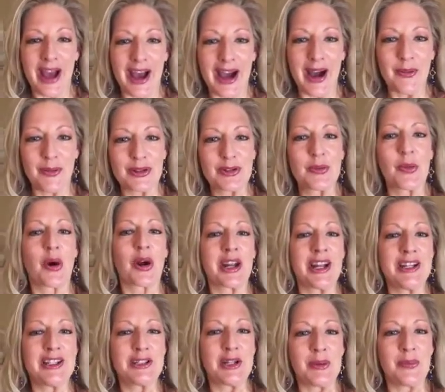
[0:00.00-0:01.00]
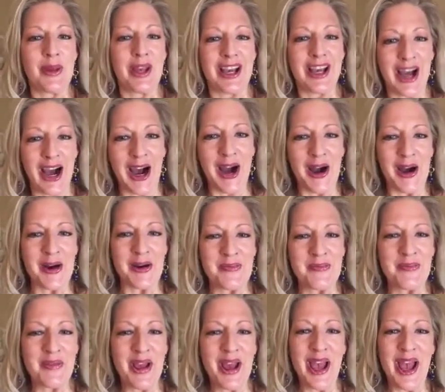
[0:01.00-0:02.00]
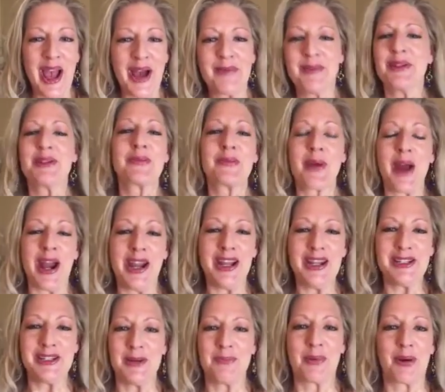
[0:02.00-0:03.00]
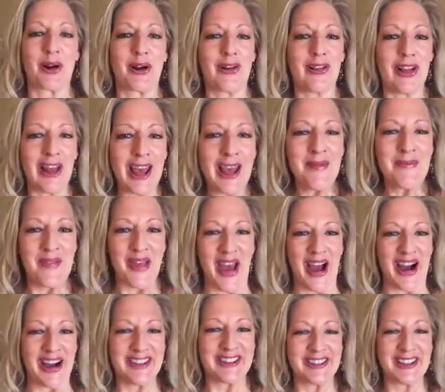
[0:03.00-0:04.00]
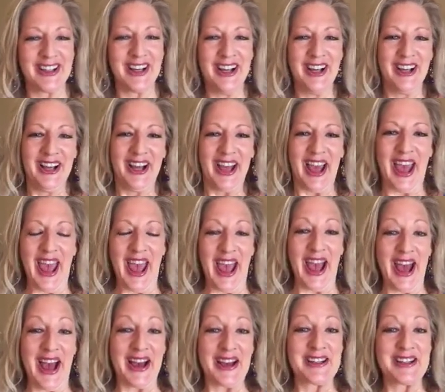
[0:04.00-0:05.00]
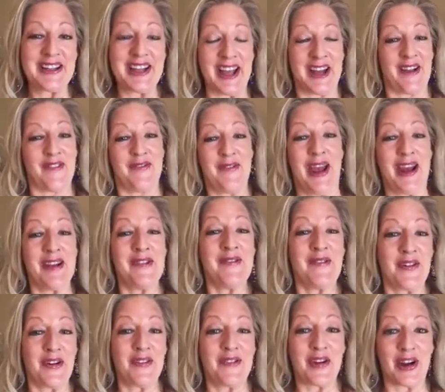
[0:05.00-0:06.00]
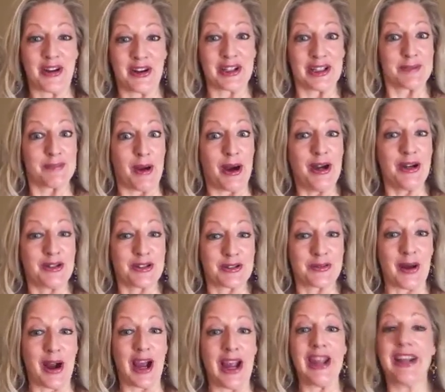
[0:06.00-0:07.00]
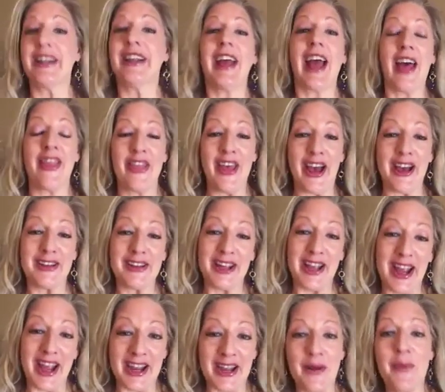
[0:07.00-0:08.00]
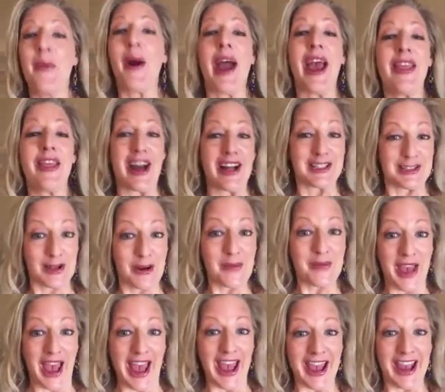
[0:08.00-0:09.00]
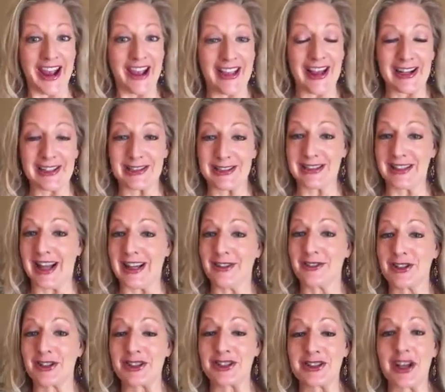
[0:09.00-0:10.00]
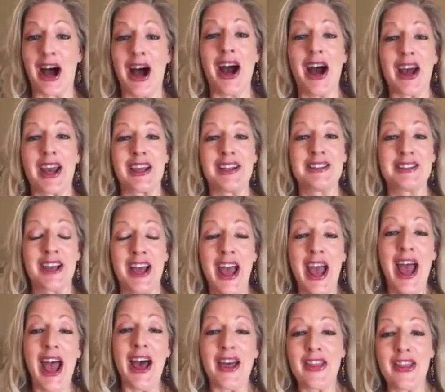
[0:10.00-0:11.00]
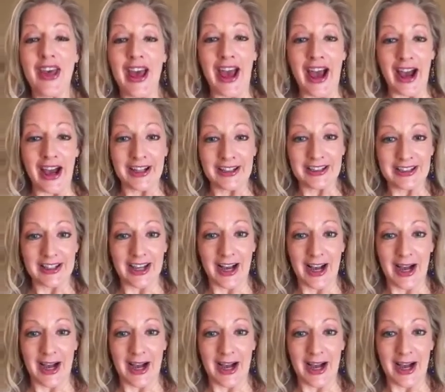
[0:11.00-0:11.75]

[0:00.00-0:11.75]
was working to become and was ready to proclaim that. And it made him feel very exposed, right? And that, in a way, that's okay. That are signs that